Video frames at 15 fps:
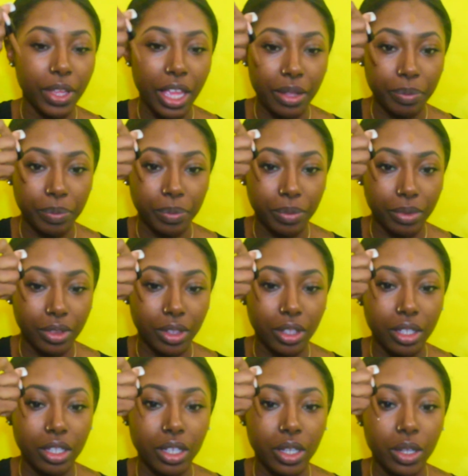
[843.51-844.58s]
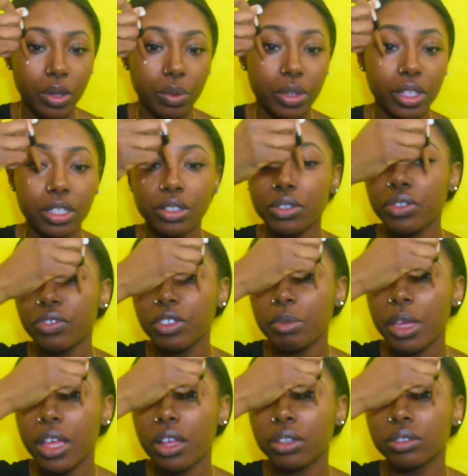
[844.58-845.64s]
okay? With his new
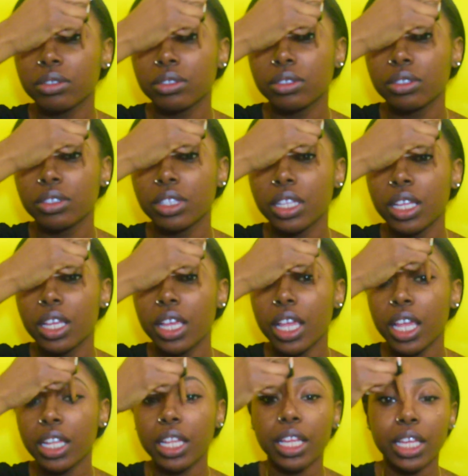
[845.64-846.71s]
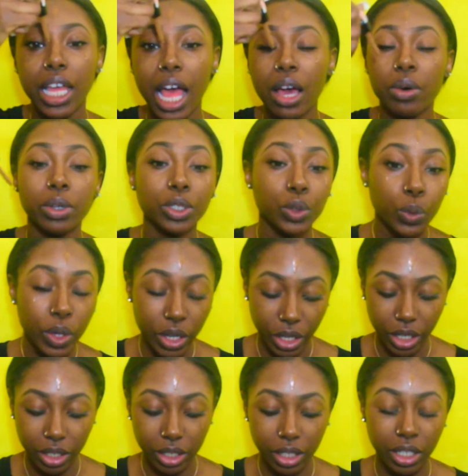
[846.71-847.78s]
female, and then got on
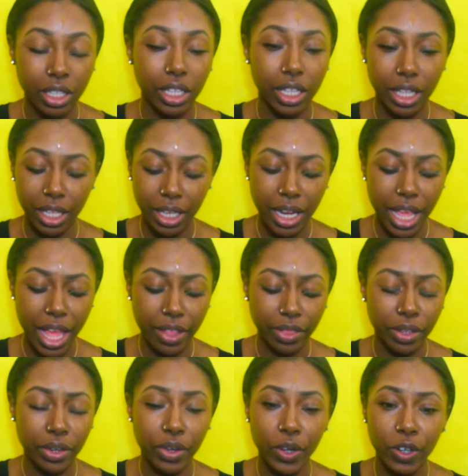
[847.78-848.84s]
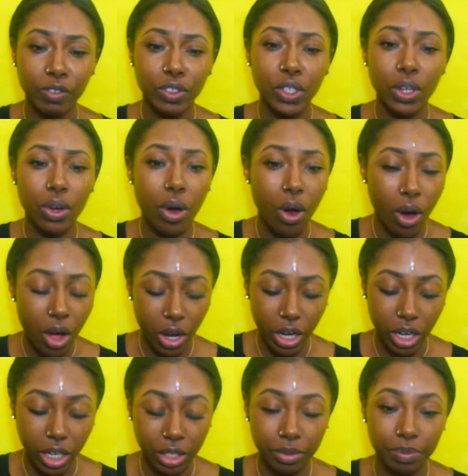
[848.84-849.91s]
Twitter and had the nerve to call
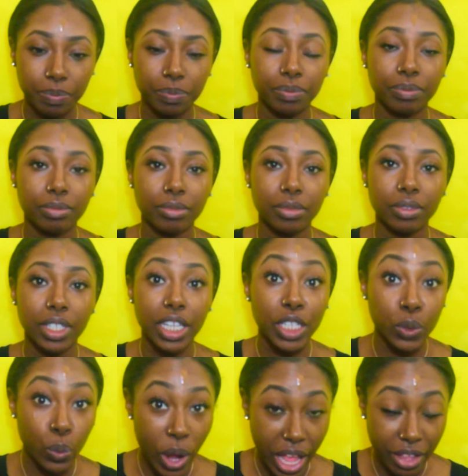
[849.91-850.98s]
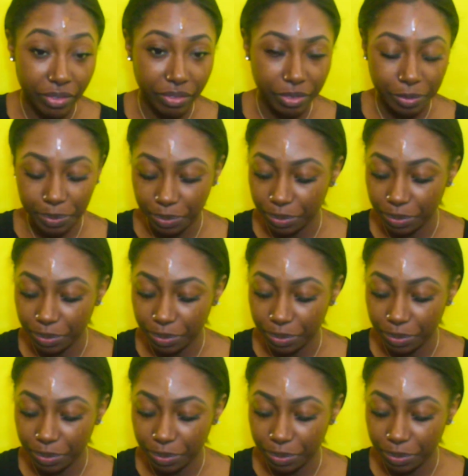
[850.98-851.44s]
her his wife.